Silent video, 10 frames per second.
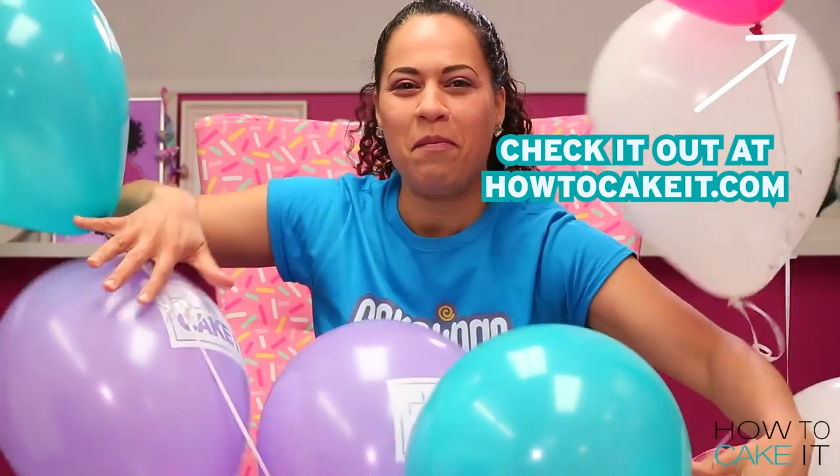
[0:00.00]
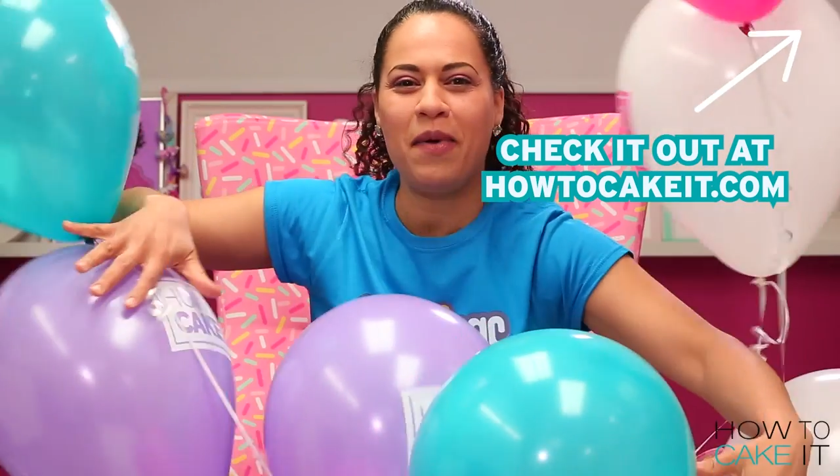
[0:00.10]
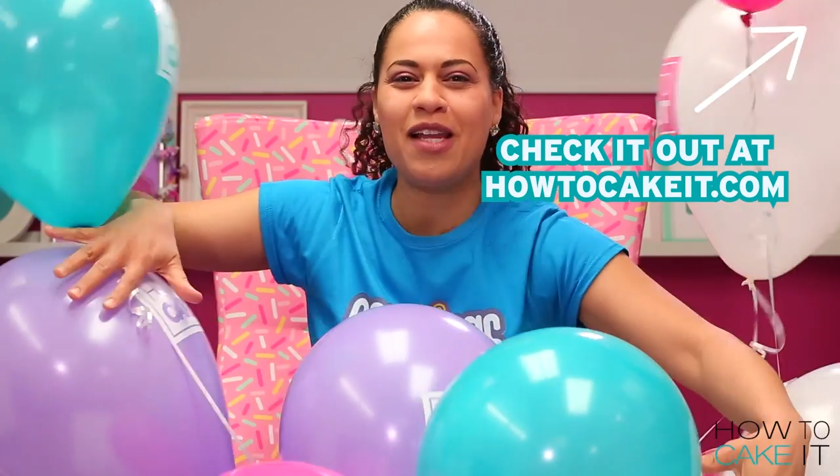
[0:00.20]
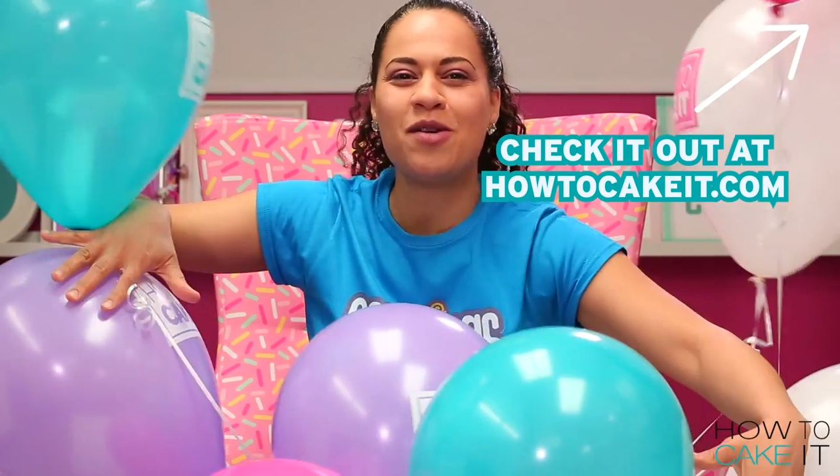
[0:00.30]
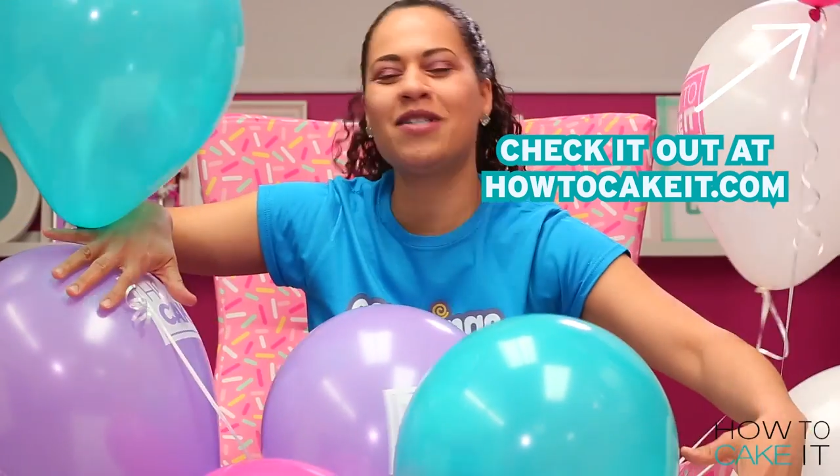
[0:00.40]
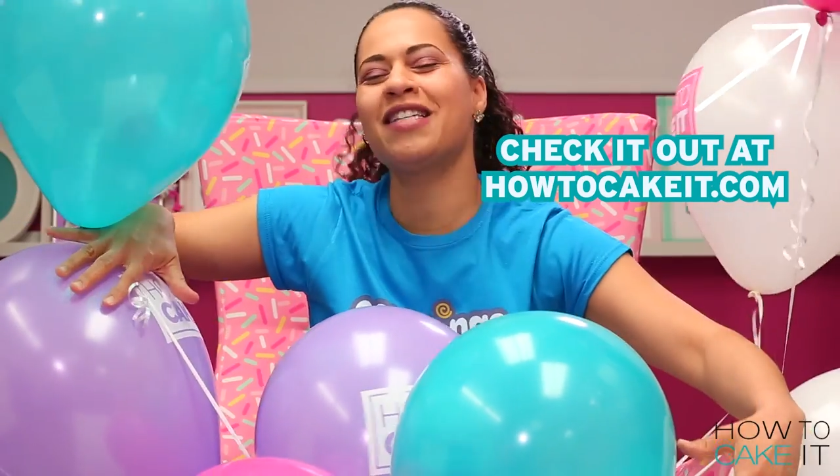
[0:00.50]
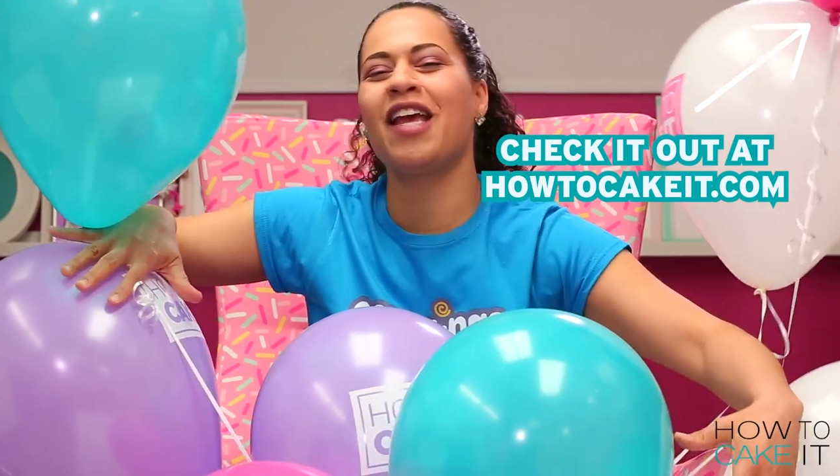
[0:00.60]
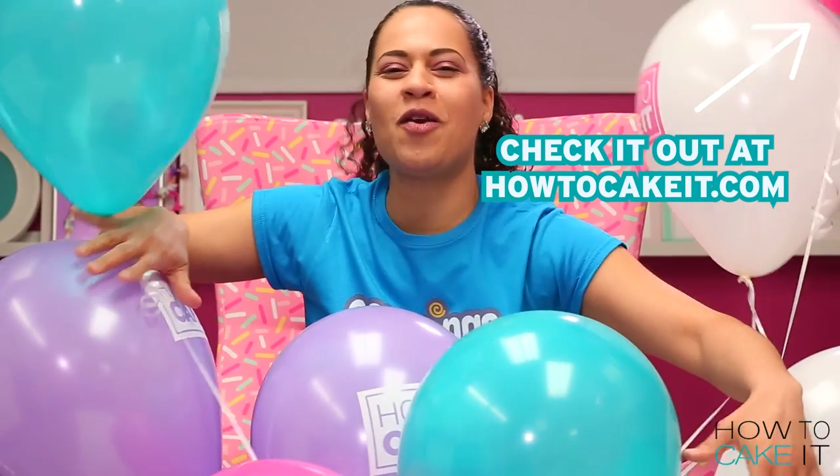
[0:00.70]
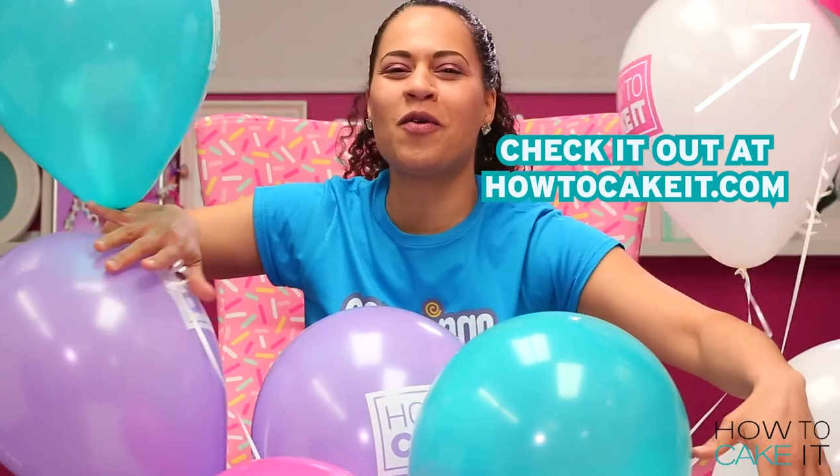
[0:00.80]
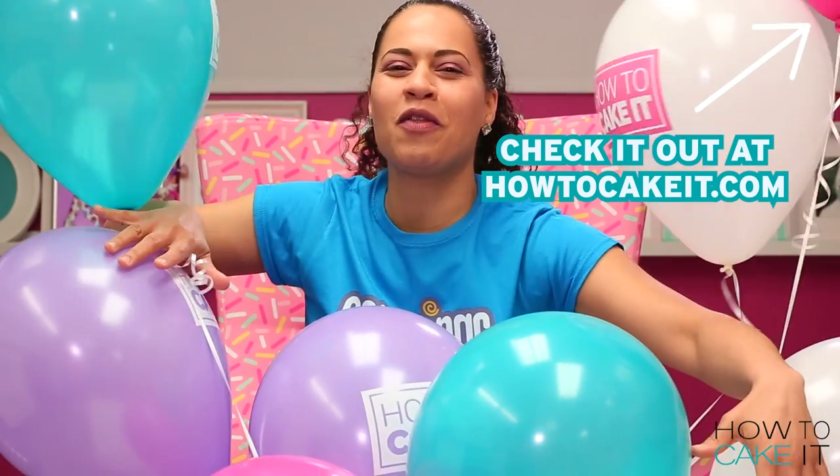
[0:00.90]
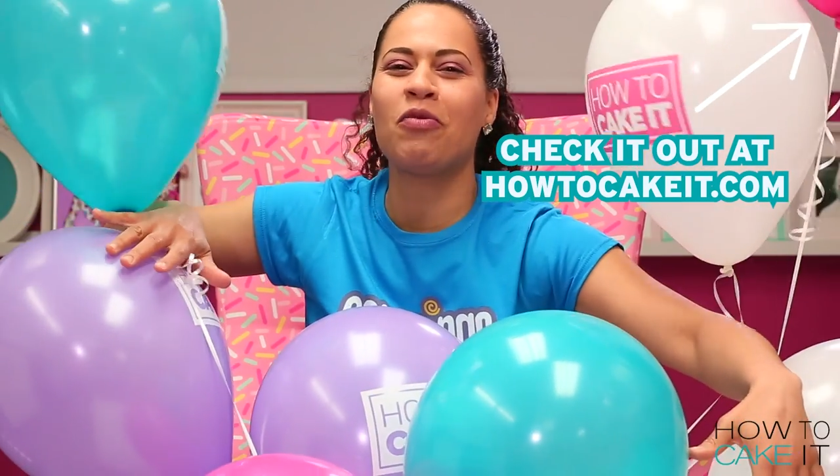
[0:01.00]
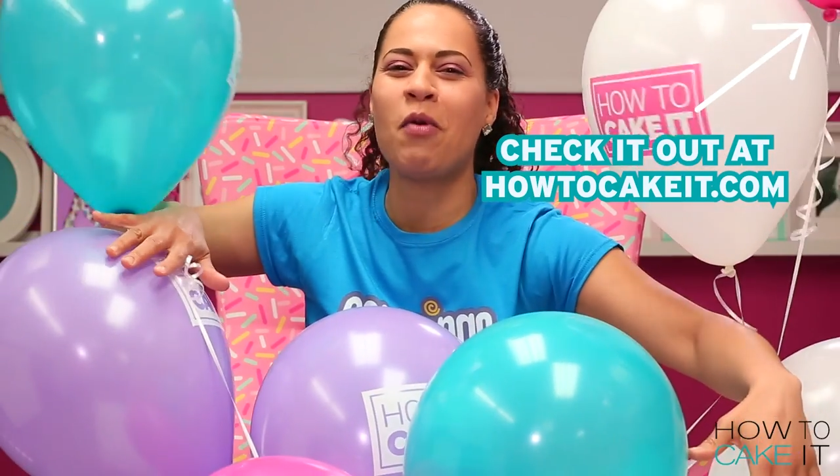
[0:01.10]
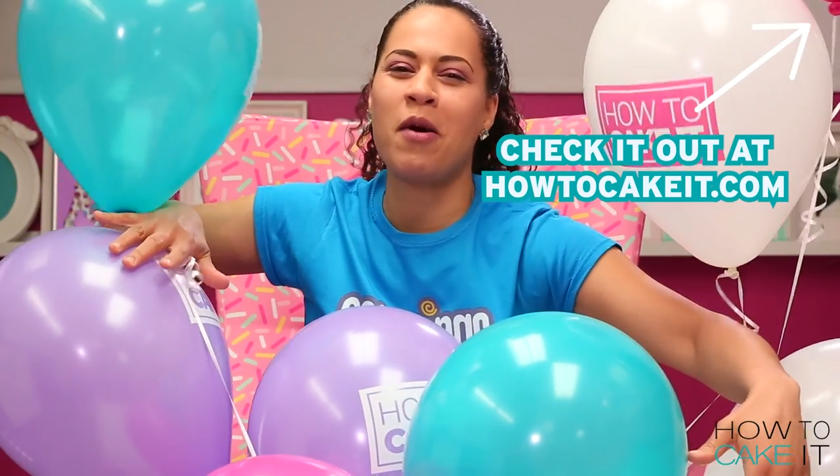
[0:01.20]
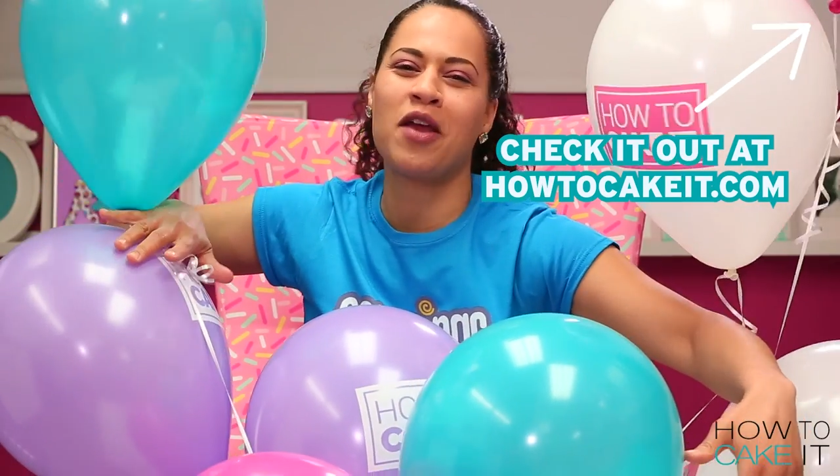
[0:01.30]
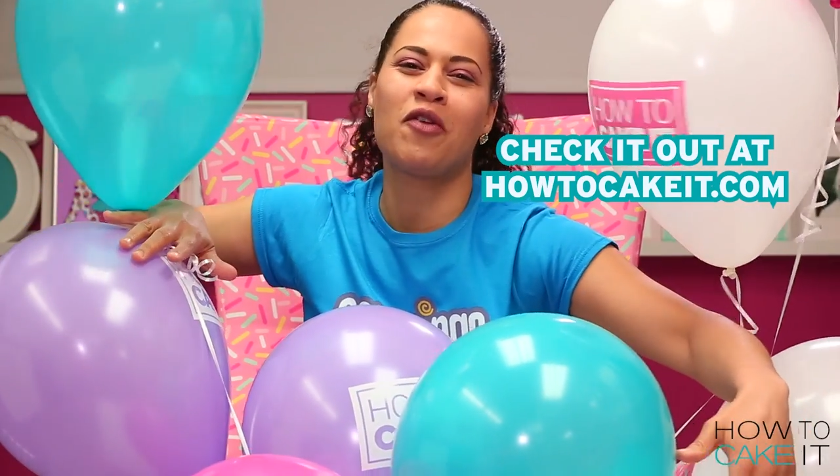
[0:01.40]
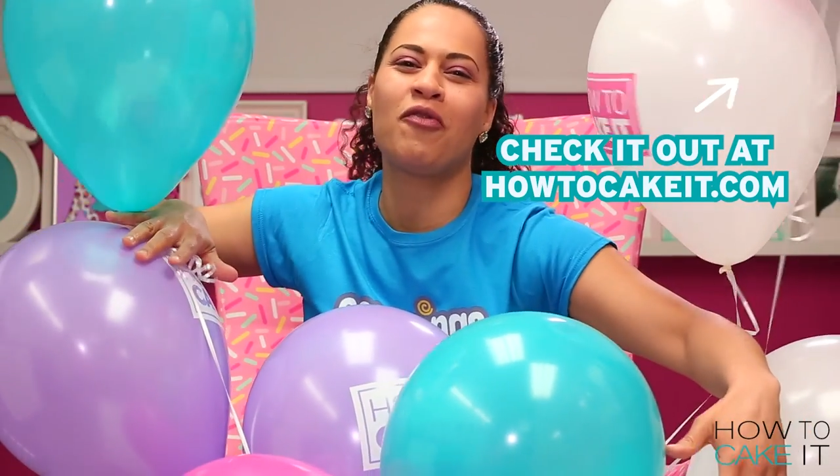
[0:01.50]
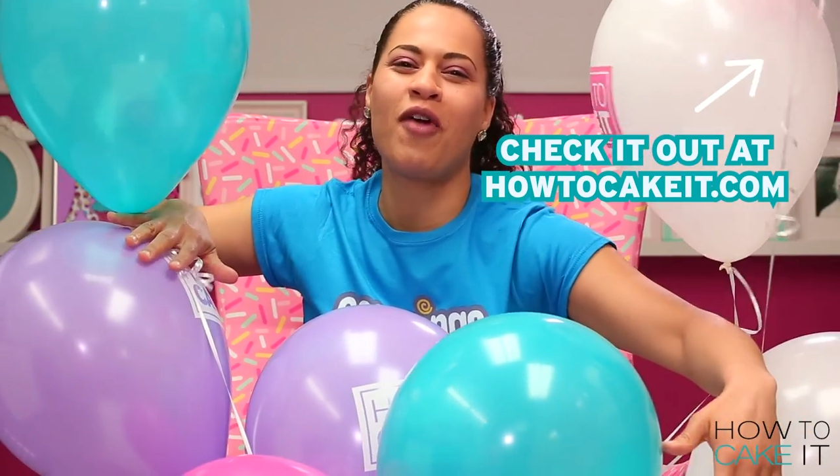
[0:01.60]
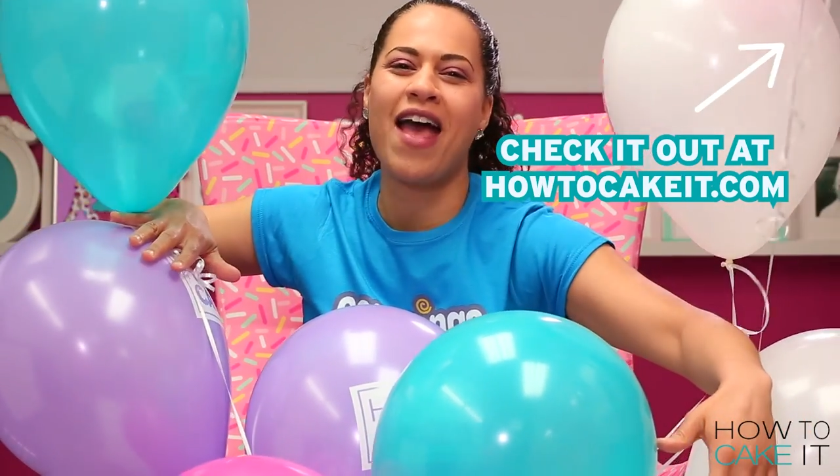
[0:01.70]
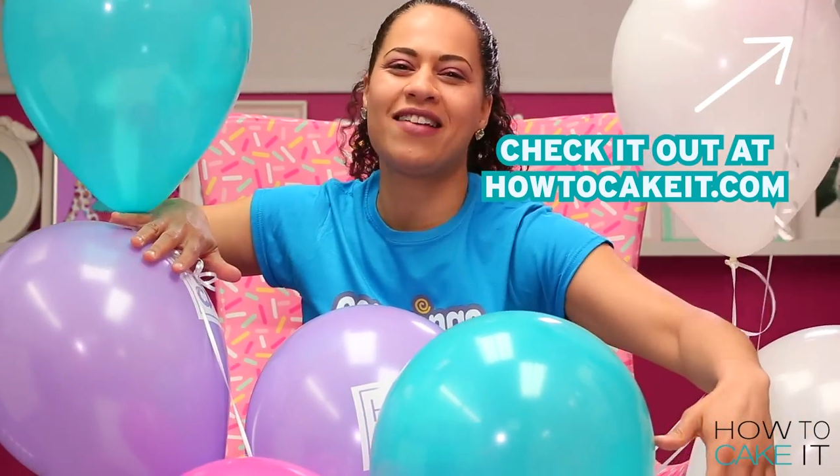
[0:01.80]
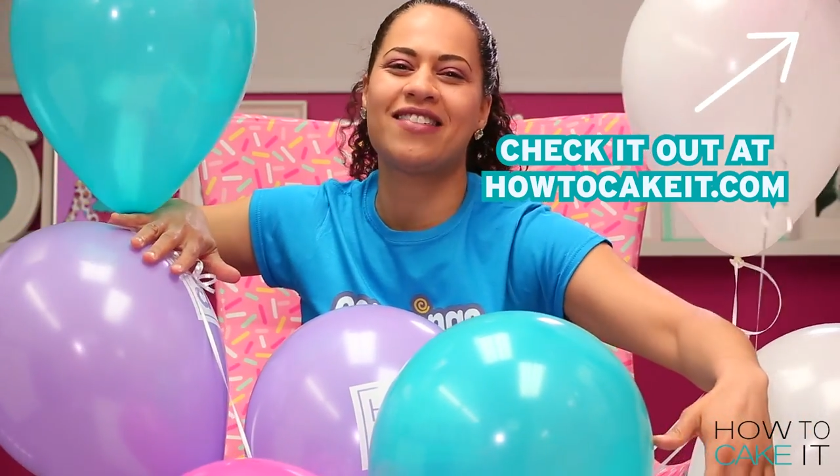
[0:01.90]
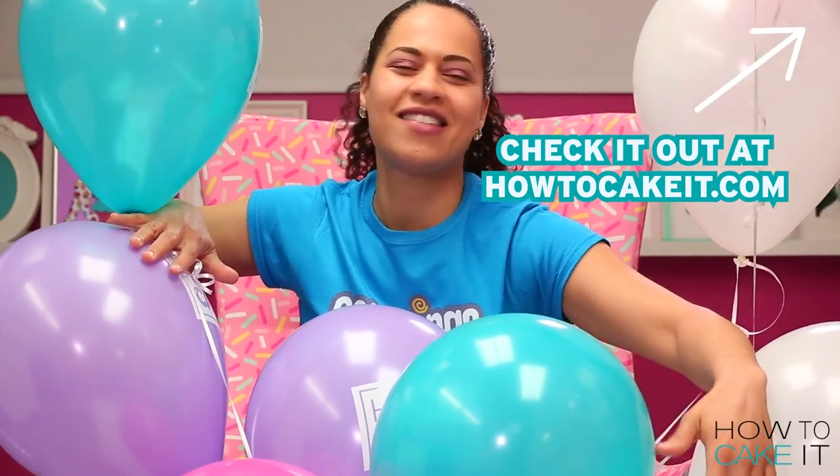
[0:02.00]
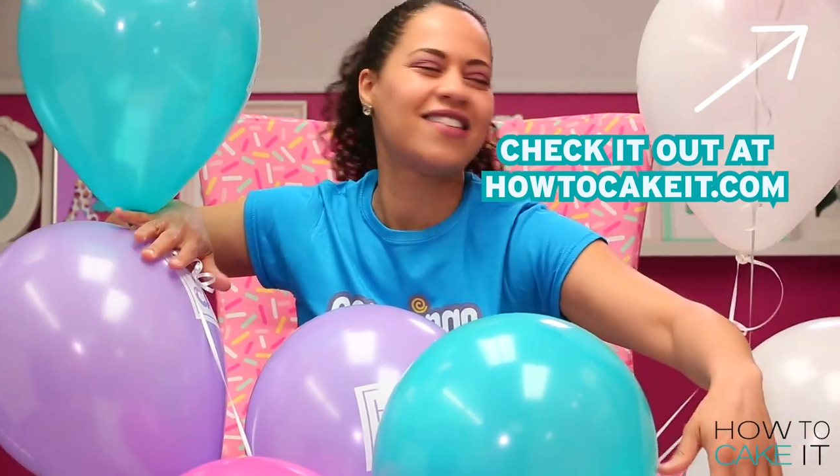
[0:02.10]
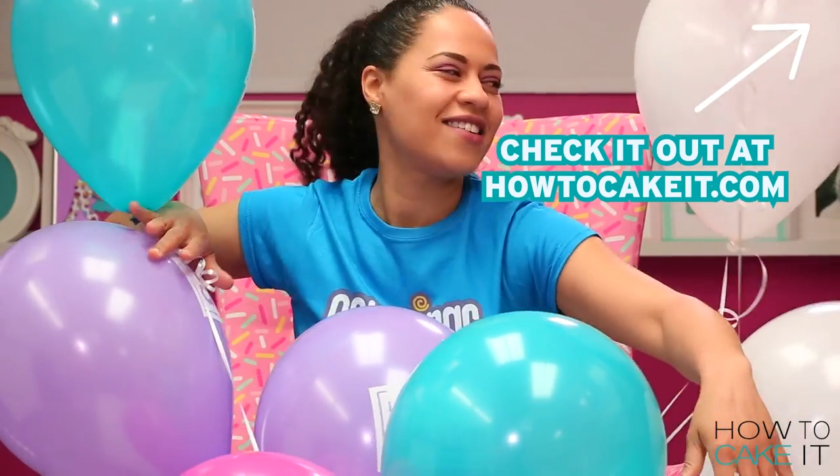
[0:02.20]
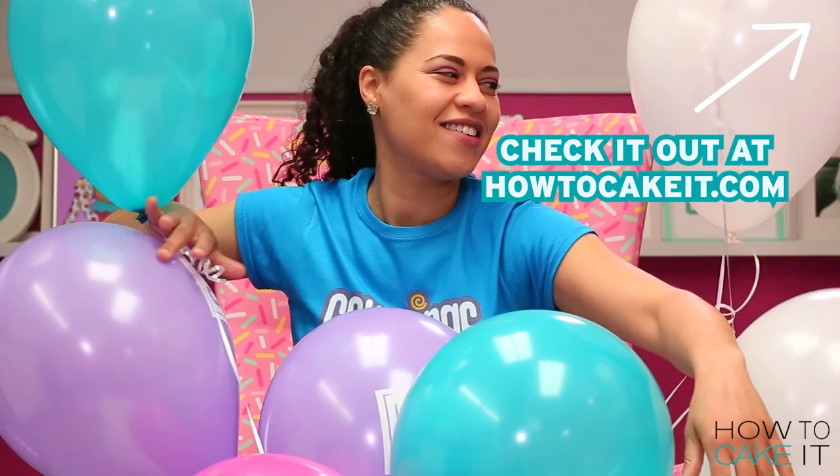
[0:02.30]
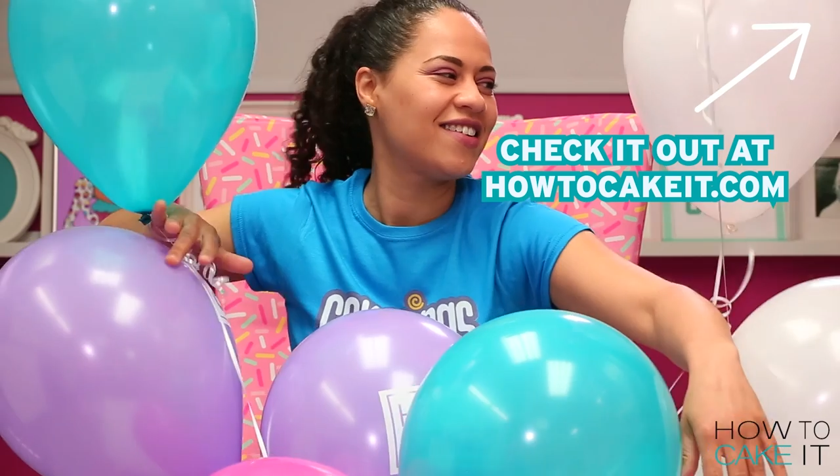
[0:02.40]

Balloons that you can throw at your friends.